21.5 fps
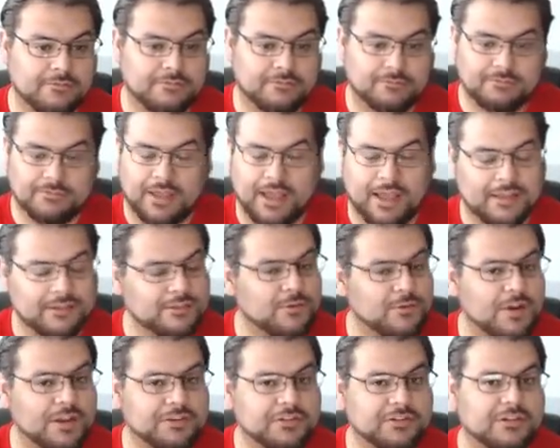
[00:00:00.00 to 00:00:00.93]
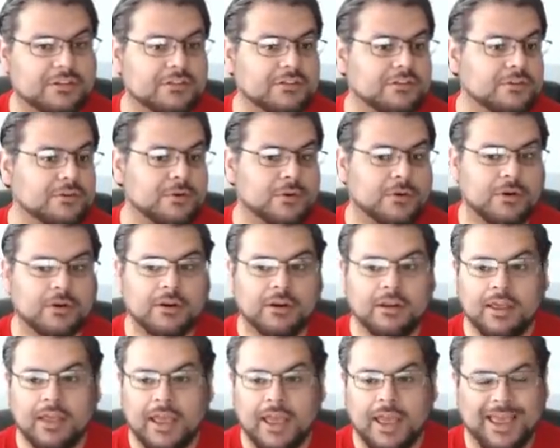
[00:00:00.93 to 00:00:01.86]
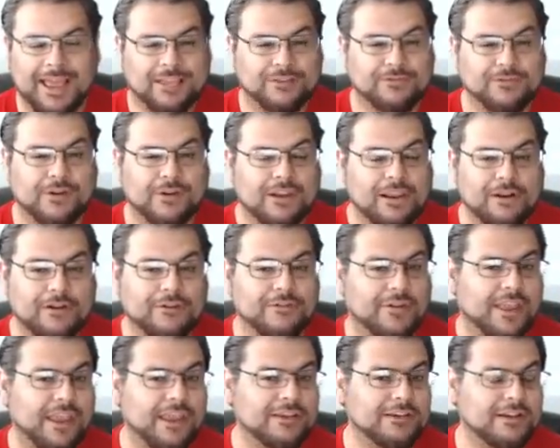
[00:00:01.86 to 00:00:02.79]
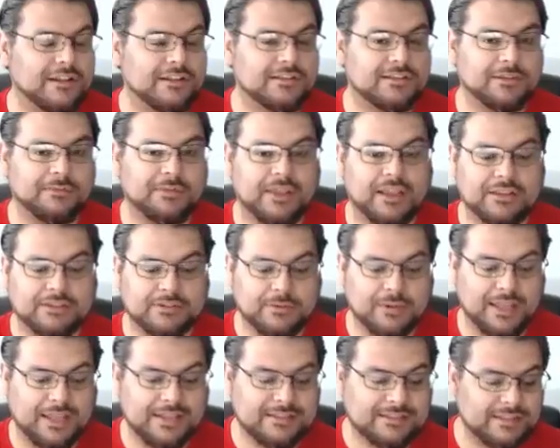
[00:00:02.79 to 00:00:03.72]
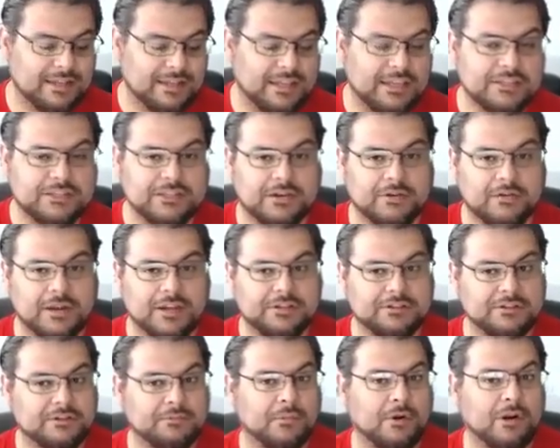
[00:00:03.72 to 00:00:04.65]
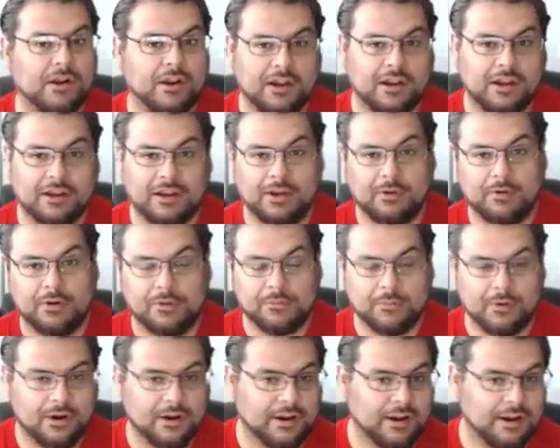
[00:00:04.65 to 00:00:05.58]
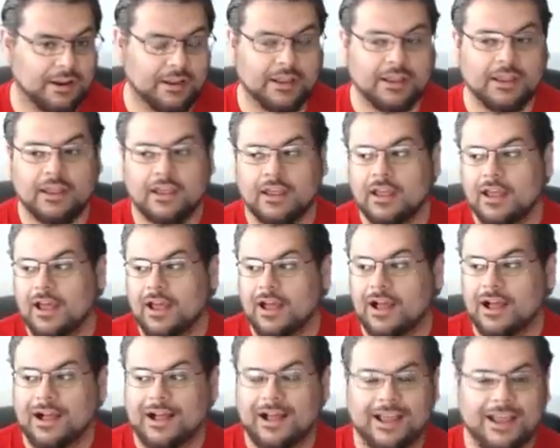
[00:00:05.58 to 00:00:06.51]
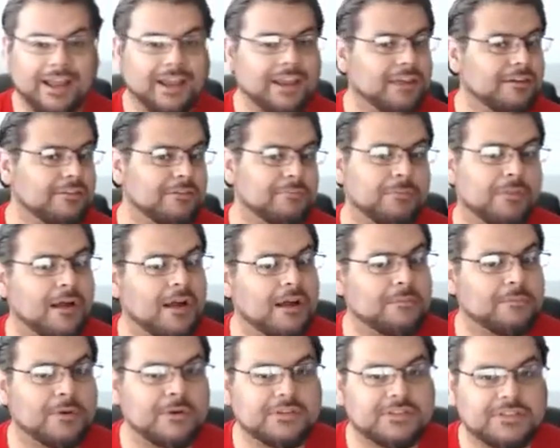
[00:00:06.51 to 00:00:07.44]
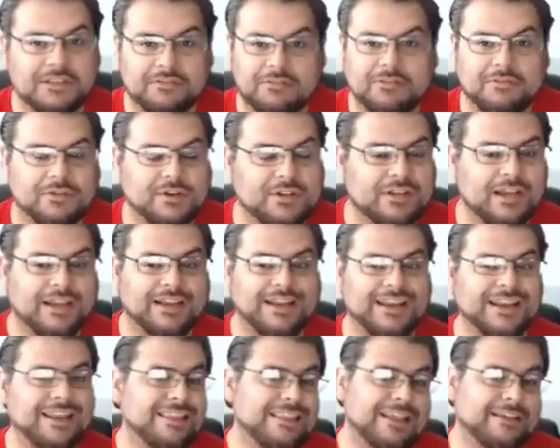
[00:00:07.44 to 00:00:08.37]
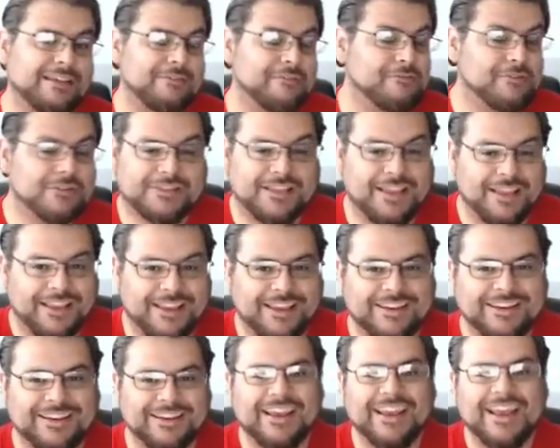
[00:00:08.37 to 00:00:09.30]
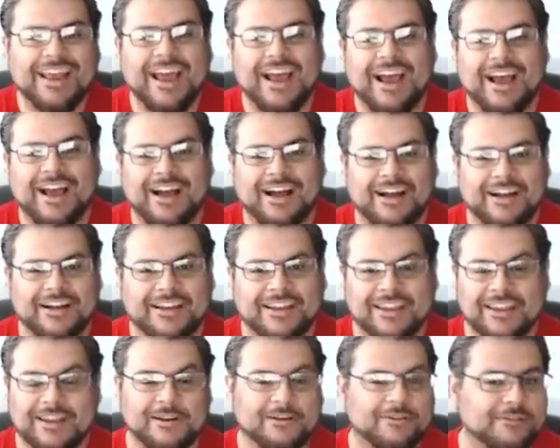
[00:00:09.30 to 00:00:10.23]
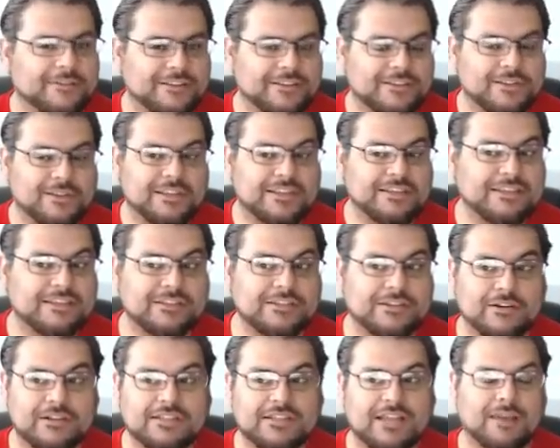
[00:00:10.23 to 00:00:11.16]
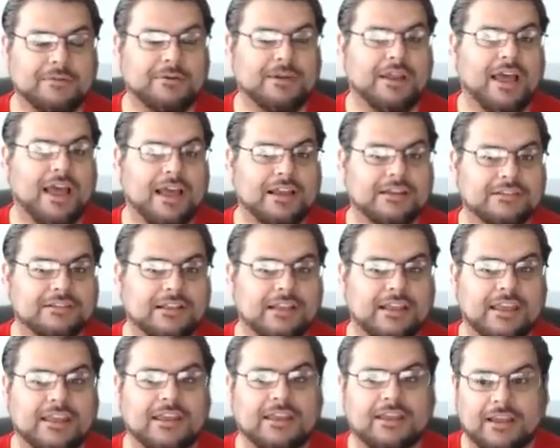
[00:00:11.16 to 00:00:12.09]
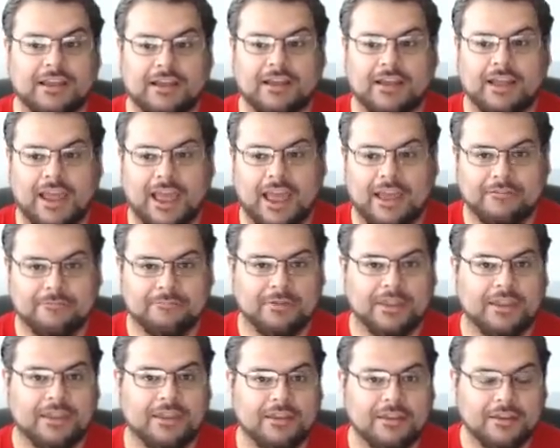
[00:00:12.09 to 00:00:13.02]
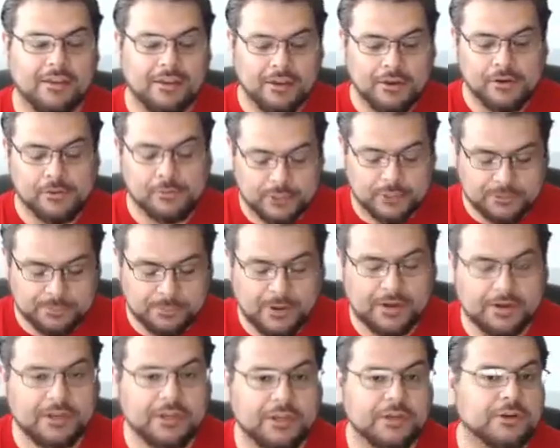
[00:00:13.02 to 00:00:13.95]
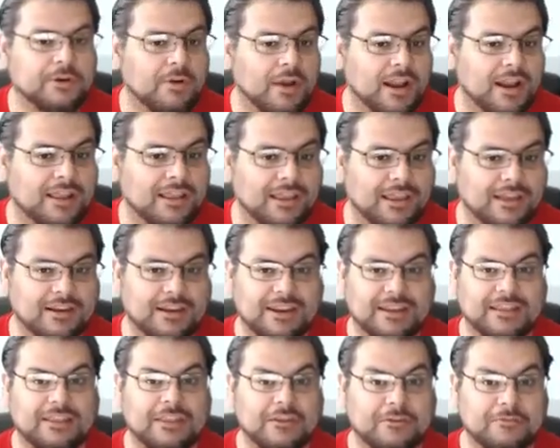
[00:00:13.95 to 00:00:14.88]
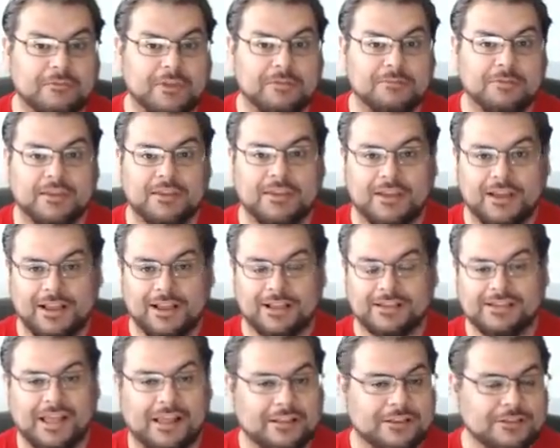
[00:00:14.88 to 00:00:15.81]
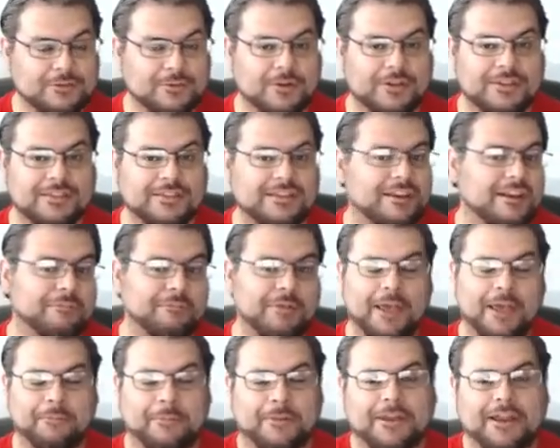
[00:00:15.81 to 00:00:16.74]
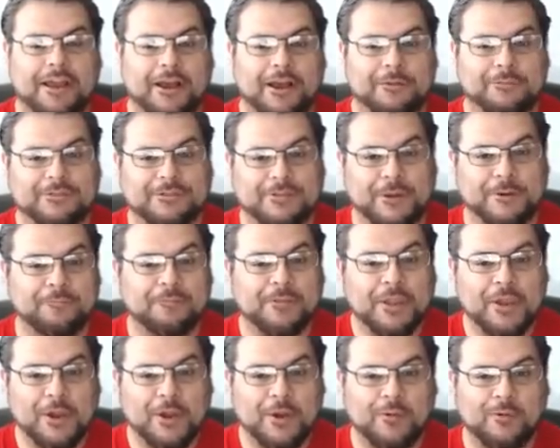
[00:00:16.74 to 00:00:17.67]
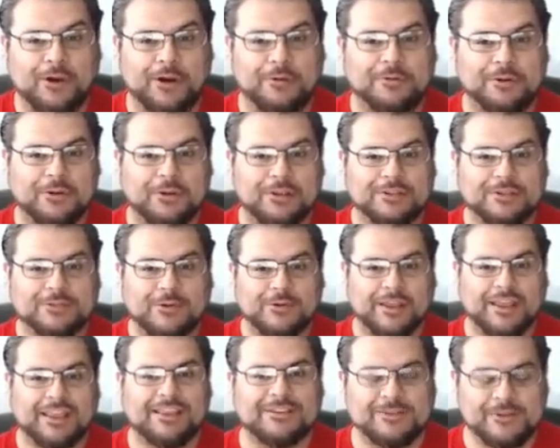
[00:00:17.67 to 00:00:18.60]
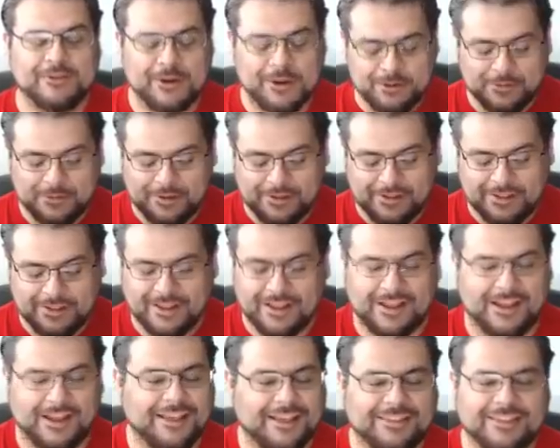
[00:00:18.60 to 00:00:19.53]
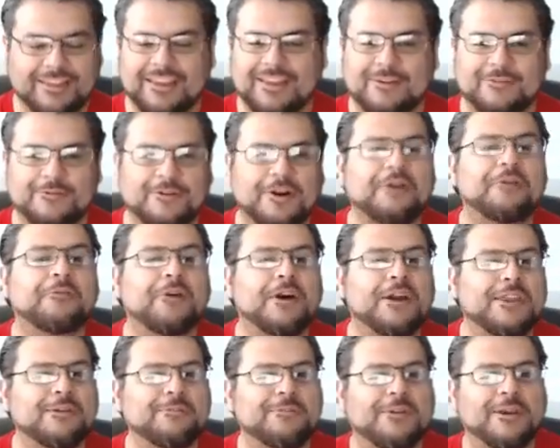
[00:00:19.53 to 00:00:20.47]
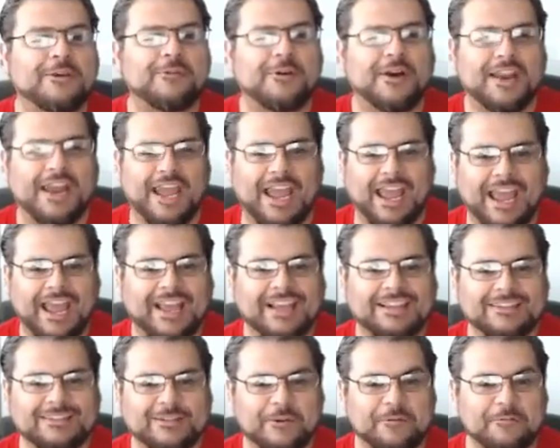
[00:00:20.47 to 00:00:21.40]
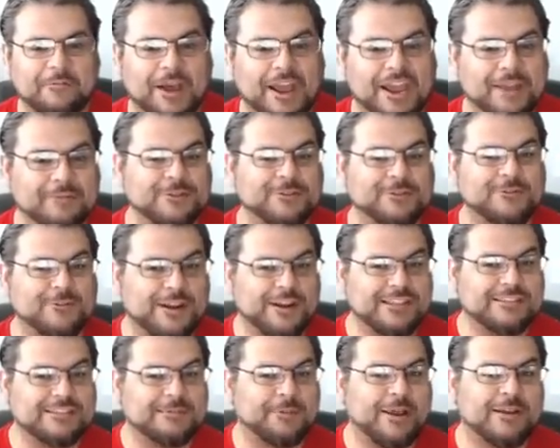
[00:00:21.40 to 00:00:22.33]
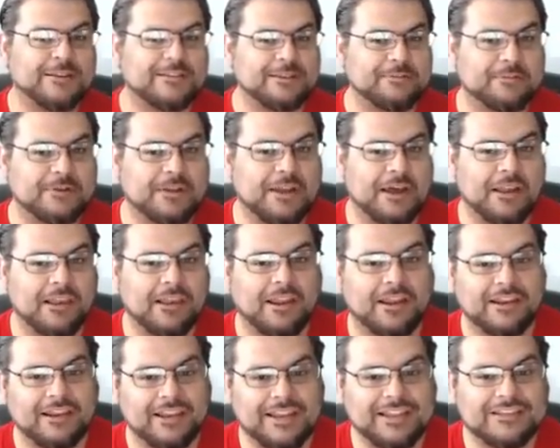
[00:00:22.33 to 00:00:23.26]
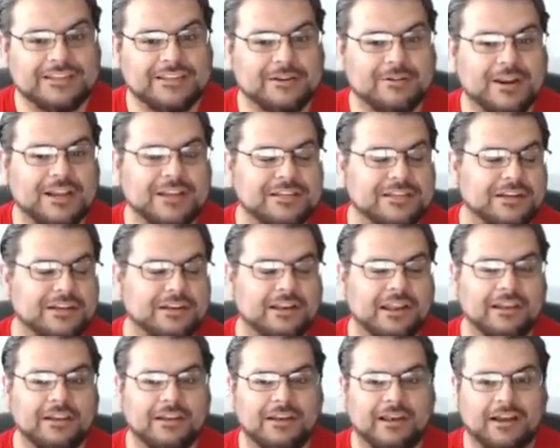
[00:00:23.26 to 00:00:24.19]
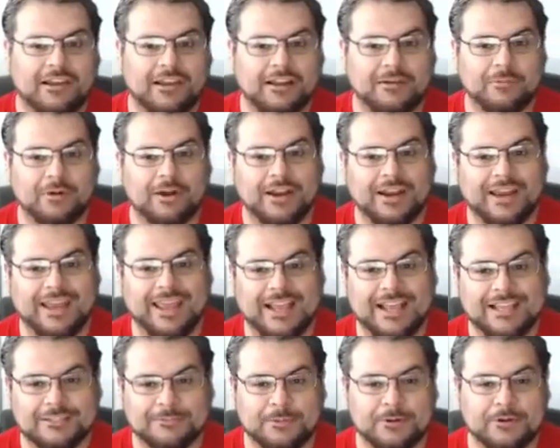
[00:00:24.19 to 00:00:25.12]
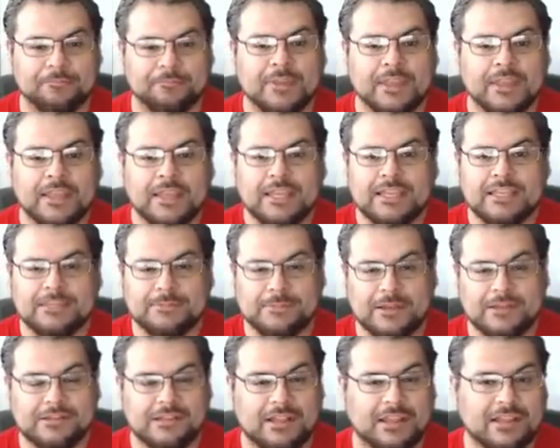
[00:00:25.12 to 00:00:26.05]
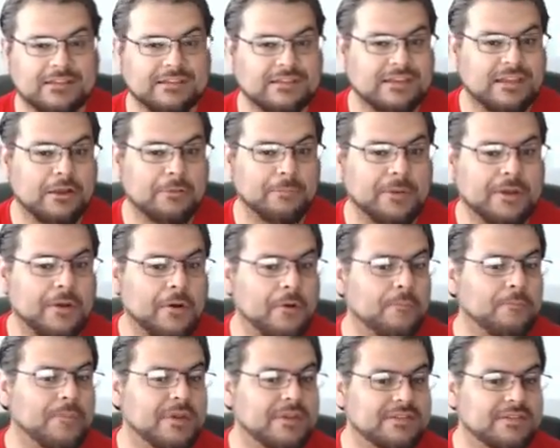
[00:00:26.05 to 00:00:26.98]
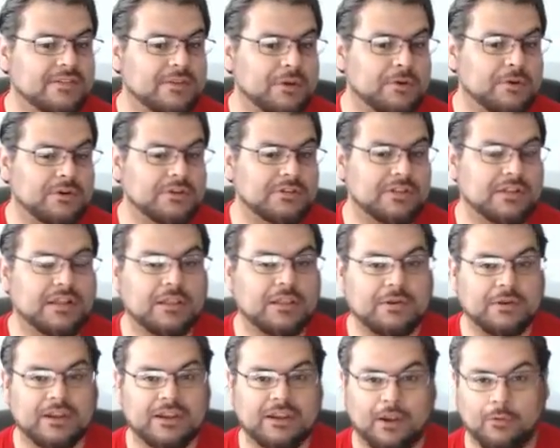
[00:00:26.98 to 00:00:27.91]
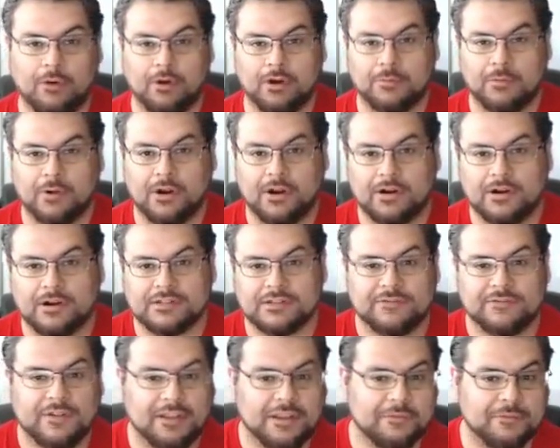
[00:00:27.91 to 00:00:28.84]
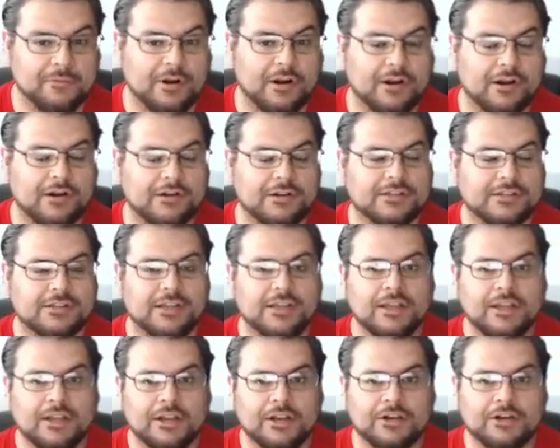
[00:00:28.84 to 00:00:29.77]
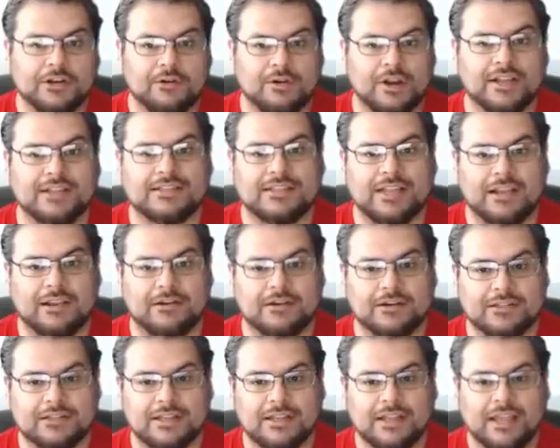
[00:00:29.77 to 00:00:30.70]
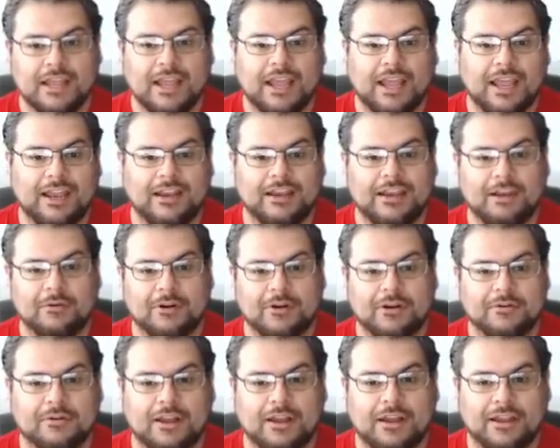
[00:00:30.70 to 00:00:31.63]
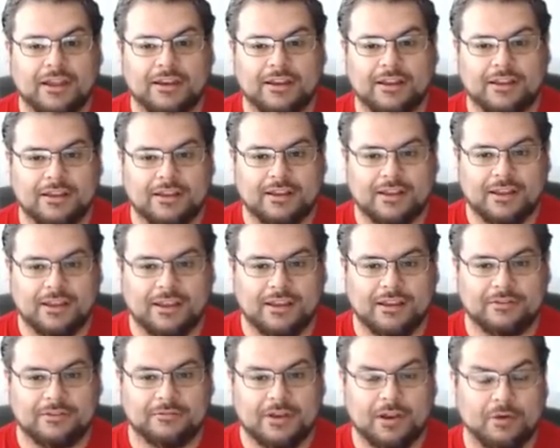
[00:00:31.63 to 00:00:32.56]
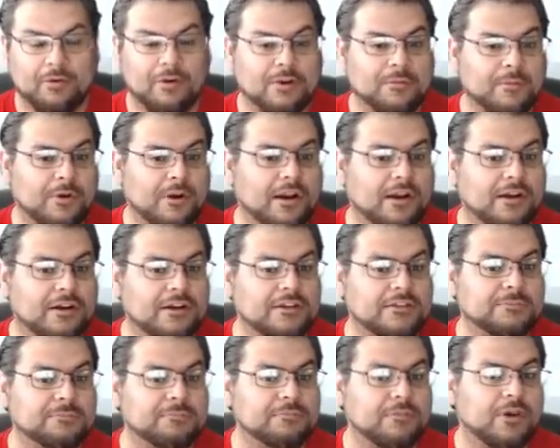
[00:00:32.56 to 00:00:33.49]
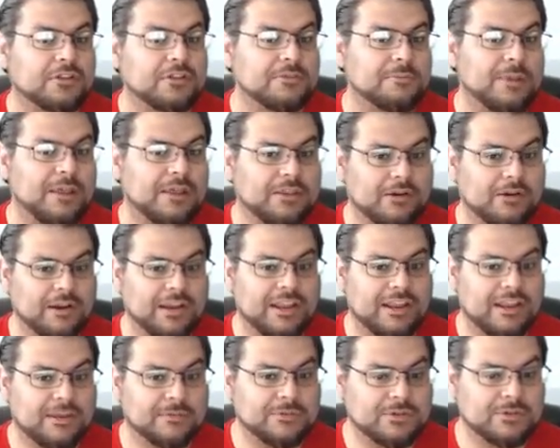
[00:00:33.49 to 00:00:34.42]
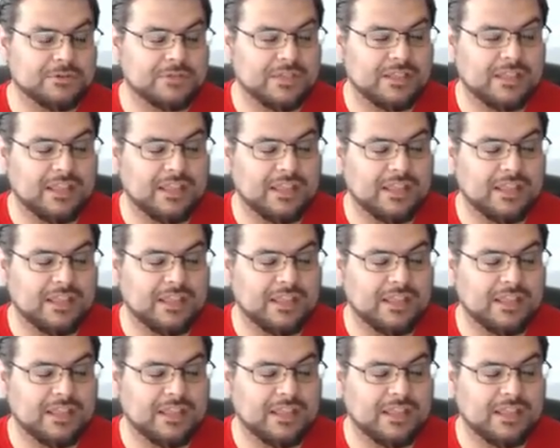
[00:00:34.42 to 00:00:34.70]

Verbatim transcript: ask questions or ask for clarification on something as it relates to lead generation, marketing, network marketing, uh, any of the blog posts I've ever done, anything I've ever said. Uh, you know, so this is your time to actually uh, have me respond to you directly on anything you may be uh, challenged with, and I'm happy to help. So while I'm doing this quick intro, uh, think of what, what you may want to ask. So my name is Ferny Ceballos. I'm an online lead generation and online marketing expert specializing in helping home business owners, including network marketers, affiliate marketers, direct sellers, and network and uh, and network marketers multiply their incomes using the